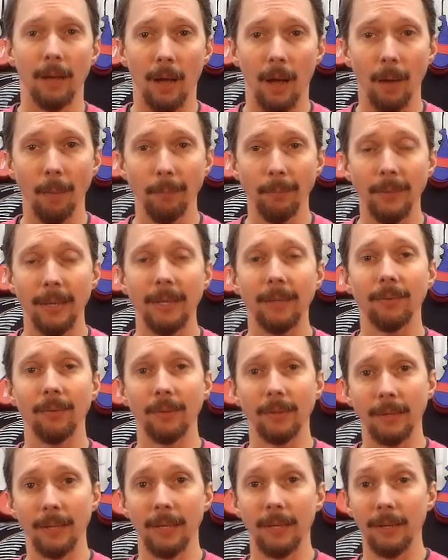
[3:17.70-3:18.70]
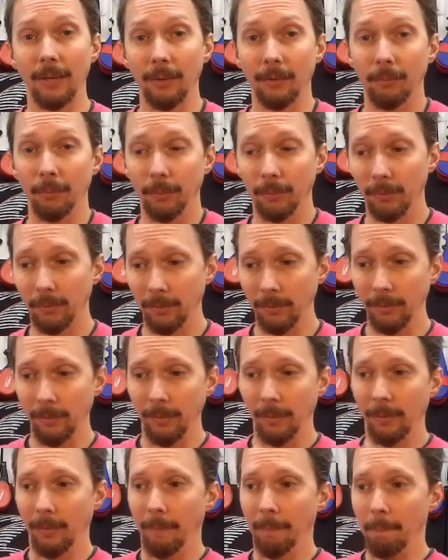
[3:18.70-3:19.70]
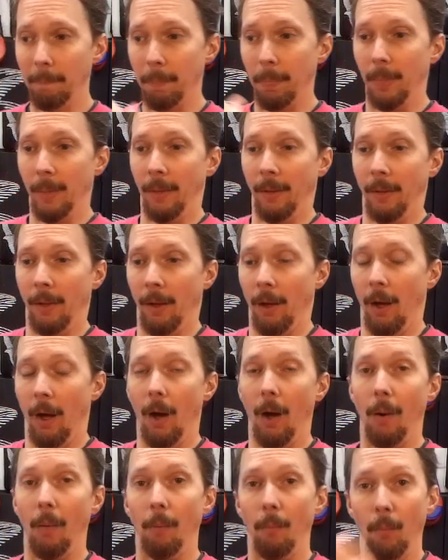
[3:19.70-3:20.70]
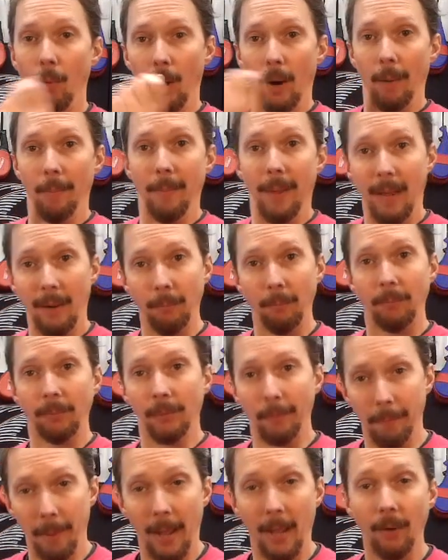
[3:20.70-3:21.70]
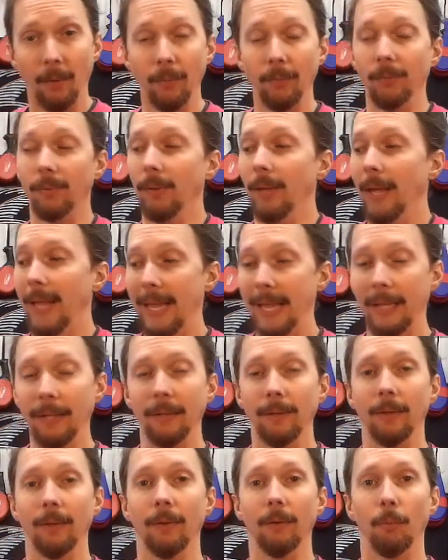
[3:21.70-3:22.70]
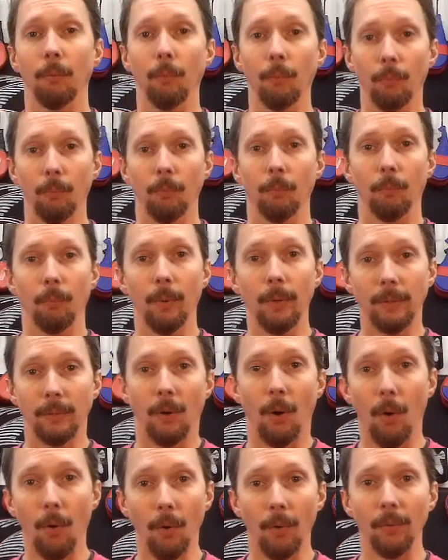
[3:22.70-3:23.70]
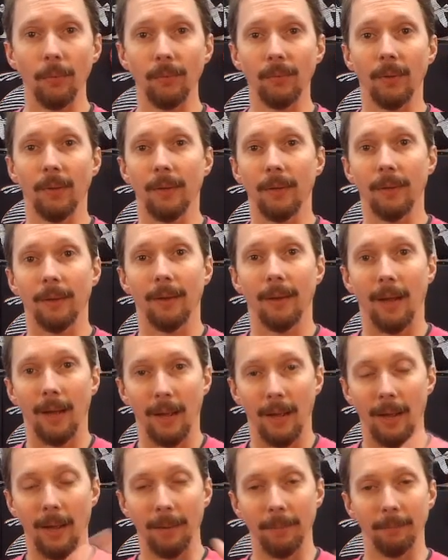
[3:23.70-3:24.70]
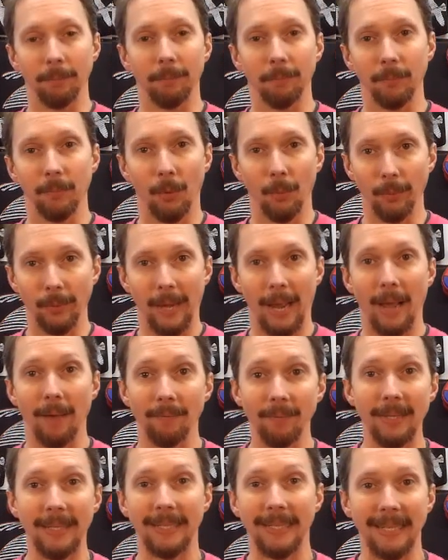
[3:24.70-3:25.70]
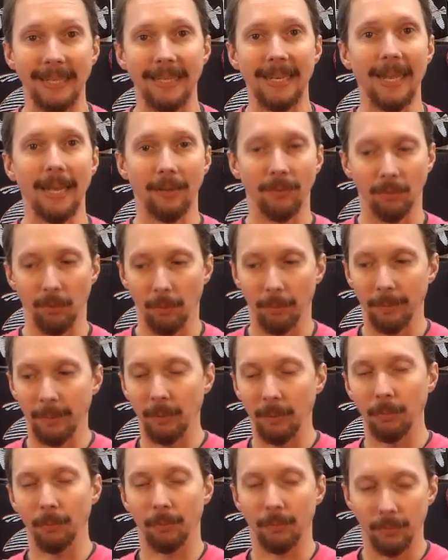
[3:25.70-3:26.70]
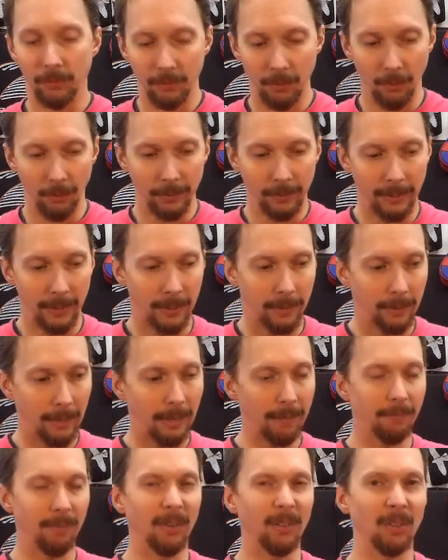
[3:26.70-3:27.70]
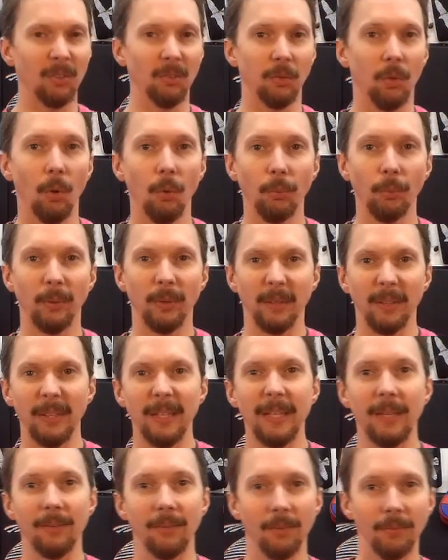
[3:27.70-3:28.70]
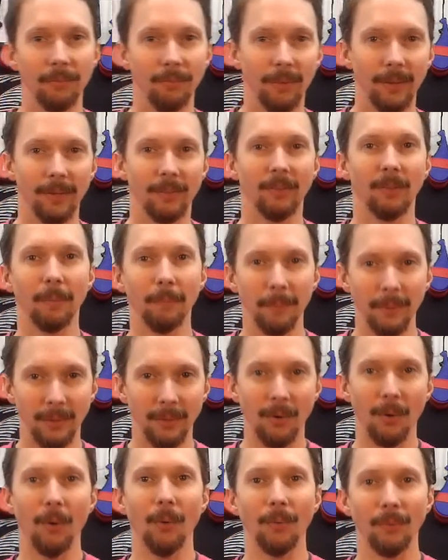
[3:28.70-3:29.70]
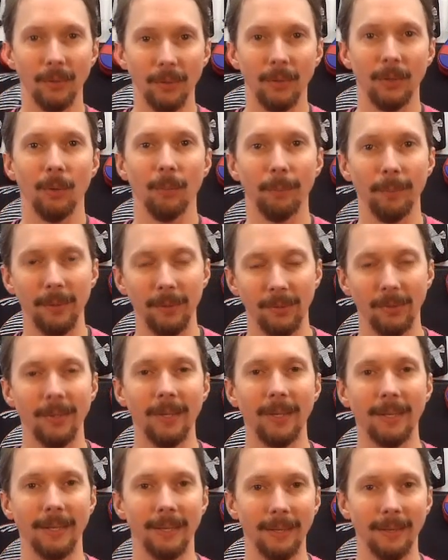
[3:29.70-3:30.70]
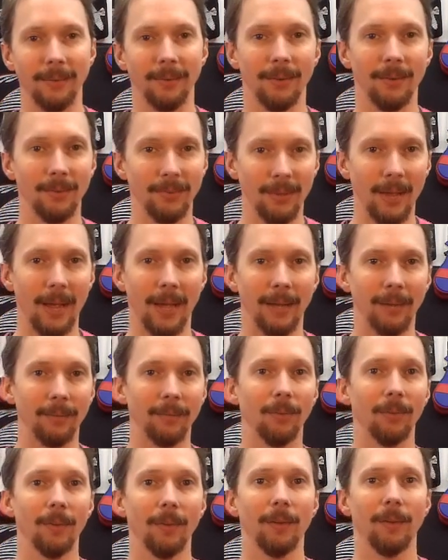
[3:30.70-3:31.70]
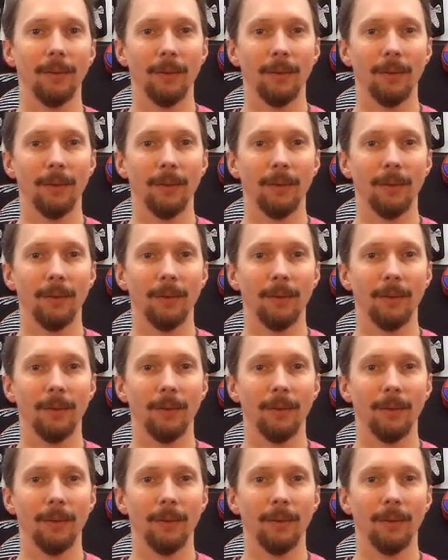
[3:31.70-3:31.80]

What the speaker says: updates and continuous where I'm at with the patterns and what cards I'm going to have in the decks. I'll be showing a kind of a slow release of like some of the cards that you'll be seeing, the designs,